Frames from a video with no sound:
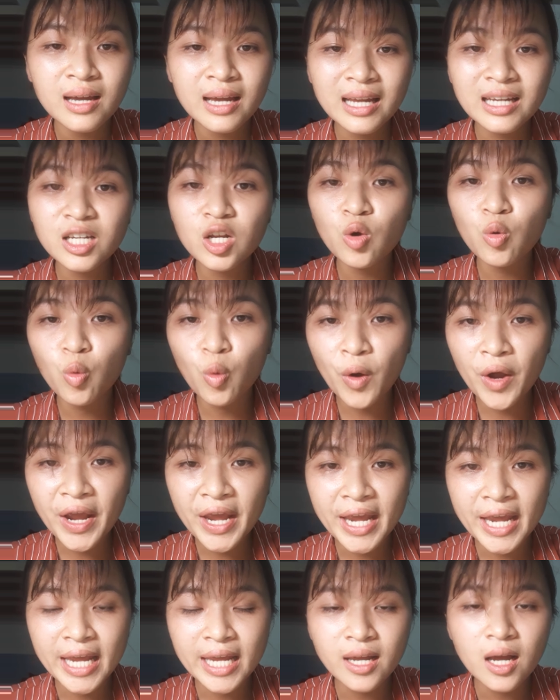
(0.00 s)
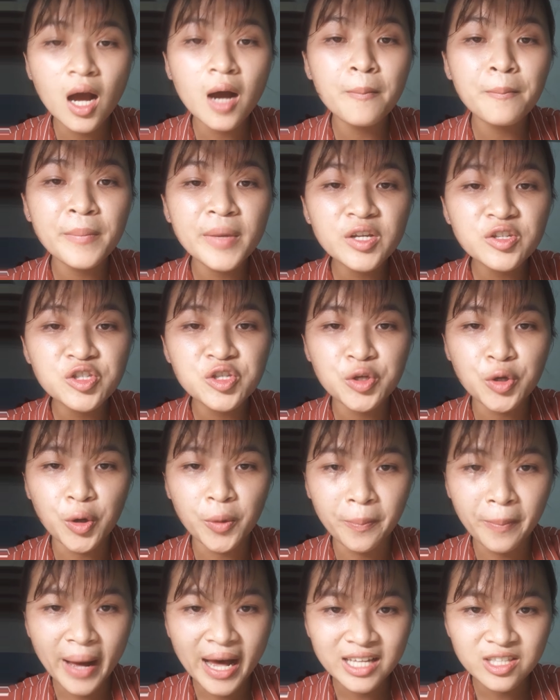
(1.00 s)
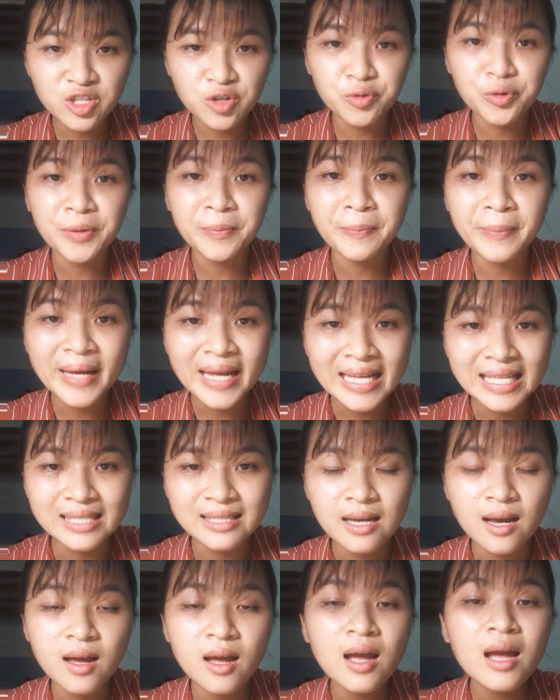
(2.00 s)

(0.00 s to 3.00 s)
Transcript: in a way, a musical part to repeat.